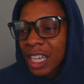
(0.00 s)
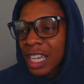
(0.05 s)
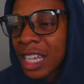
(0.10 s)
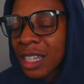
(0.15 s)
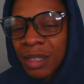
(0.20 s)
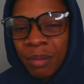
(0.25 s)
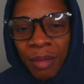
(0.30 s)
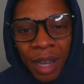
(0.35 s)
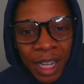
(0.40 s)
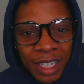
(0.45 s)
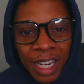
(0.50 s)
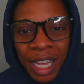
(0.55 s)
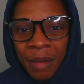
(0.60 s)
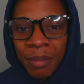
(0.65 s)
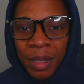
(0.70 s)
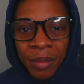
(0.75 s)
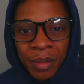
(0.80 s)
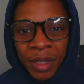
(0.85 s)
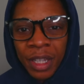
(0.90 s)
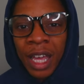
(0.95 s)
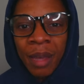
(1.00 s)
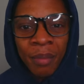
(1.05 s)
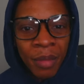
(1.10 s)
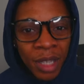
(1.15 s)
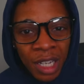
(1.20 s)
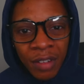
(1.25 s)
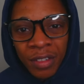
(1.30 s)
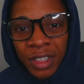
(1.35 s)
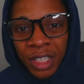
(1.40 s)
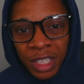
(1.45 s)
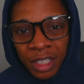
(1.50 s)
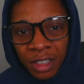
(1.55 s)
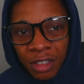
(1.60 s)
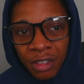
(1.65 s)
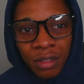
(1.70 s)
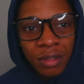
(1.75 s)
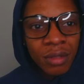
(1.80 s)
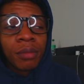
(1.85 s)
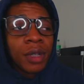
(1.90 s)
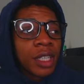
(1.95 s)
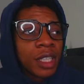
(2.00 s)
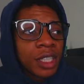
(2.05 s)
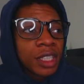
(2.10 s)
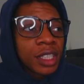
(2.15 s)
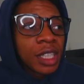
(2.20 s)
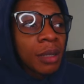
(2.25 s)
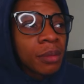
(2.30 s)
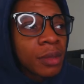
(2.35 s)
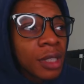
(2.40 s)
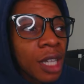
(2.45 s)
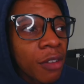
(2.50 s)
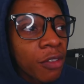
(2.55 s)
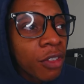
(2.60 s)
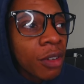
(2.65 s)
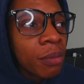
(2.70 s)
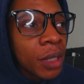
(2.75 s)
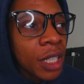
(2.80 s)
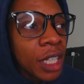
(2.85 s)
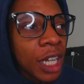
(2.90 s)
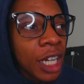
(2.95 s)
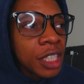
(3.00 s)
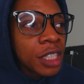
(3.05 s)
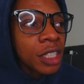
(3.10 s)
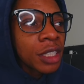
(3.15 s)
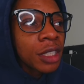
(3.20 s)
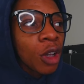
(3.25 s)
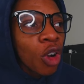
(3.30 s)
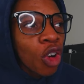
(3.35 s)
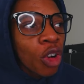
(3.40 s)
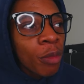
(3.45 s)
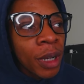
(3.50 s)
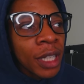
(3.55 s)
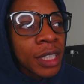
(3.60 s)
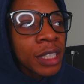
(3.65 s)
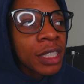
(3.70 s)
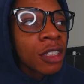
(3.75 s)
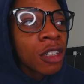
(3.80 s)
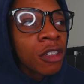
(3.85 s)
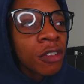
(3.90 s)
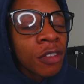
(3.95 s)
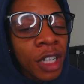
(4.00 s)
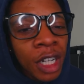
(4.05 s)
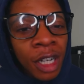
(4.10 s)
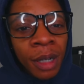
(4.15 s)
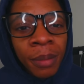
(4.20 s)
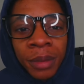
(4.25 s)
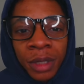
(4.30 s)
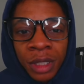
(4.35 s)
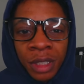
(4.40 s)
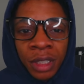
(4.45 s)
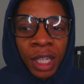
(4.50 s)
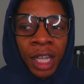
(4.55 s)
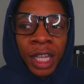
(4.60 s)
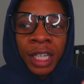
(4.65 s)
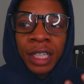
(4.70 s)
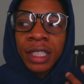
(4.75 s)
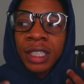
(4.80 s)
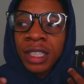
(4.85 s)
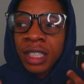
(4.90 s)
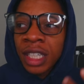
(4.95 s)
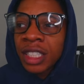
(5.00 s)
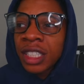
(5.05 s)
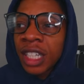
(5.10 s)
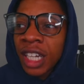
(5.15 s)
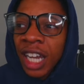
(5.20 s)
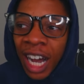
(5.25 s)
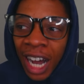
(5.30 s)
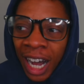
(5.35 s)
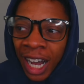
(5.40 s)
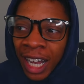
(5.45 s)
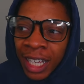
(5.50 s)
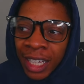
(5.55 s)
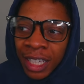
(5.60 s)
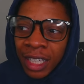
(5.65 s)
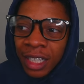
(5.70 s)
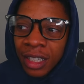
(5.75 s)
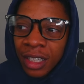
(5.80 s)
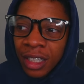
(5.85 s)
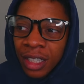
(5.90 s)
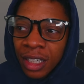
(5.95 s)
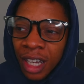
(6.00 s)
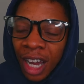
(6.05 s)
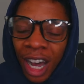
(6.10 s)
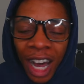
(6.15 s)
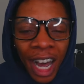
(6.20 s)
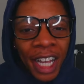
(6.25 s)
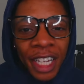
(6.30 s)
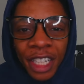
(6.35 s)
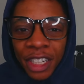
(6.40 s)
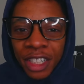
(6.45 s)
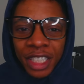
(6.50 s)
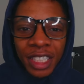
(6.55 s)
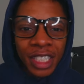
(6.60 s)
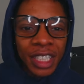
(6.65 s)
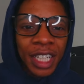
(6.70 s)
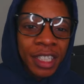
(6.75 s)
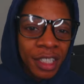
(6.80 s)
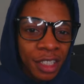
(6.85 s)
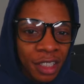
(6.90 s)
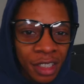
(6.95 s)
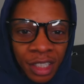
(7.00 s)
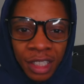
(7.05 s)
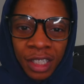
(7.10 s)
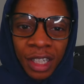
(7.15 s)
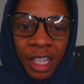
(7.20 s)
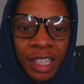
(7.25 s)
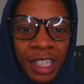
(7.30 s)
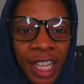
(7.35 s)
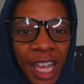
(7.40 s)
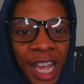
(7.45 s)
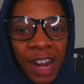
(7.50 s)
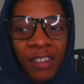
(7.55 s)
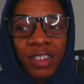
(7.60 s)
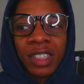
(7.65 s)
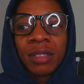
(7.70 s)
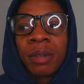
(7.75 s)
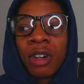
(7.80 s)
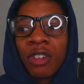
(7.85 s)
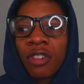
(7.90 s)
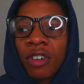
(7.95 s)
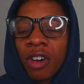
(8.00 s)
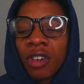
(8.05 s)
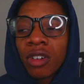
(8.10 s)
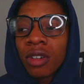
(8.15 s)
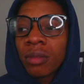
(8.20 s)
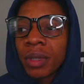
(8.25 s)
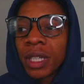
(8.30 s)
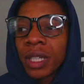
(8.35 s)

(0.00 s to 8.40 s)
it might not be that big of a deal. But at the same time for me, I just hold myself up to like such a high higher standard than like the average folk,